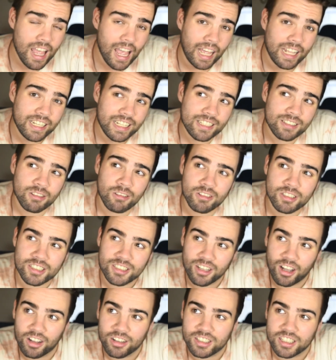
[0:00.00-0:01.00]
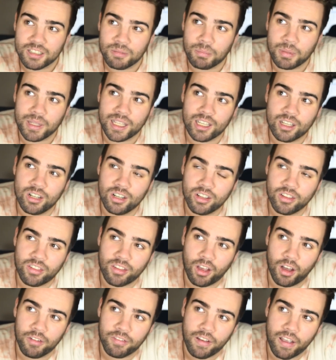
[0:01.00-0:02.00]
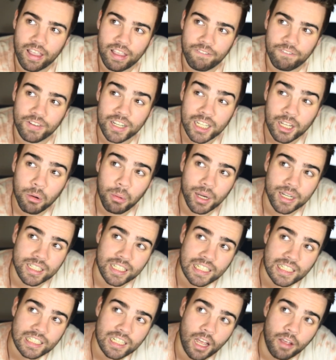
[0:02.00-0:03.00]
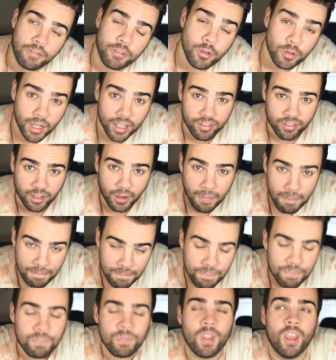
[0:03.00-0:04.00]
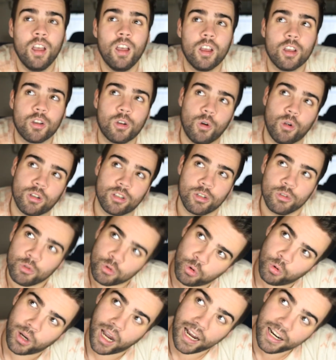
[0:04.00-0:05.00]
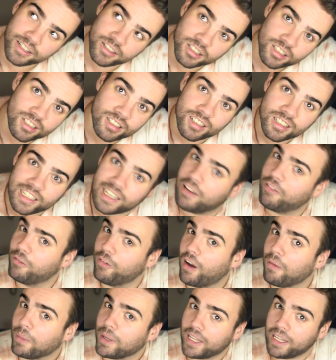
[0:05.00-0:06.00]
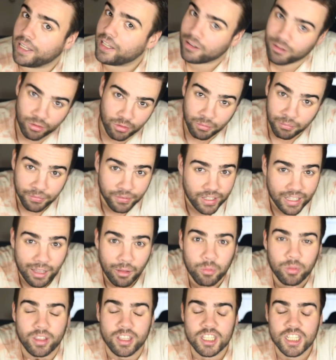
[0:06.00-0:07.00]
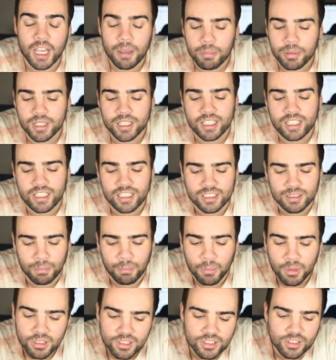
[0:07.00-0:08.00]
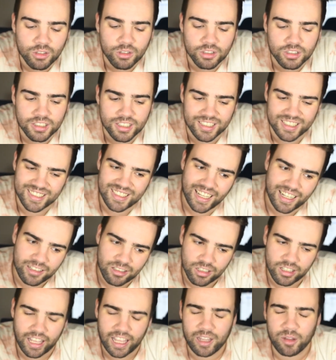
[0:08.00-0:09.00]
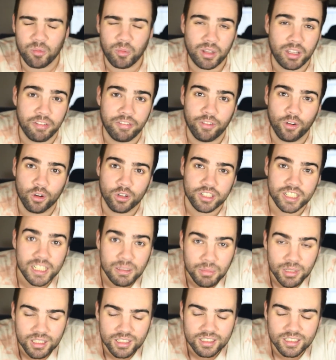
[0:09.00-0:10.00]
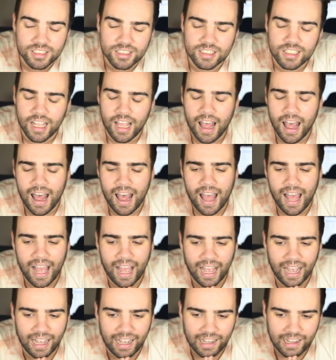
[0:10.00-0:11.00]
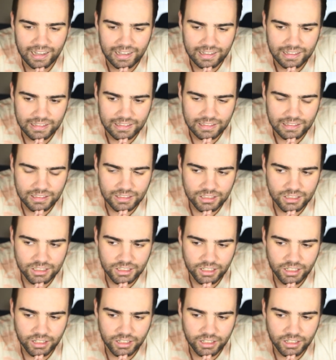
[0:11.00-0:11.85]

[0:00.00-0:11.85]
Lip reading: And this all started because of a video I did a few days ago called Tukaiden Kiwami or something. It was a Japanese Monster Hunter style game where you fought demons, and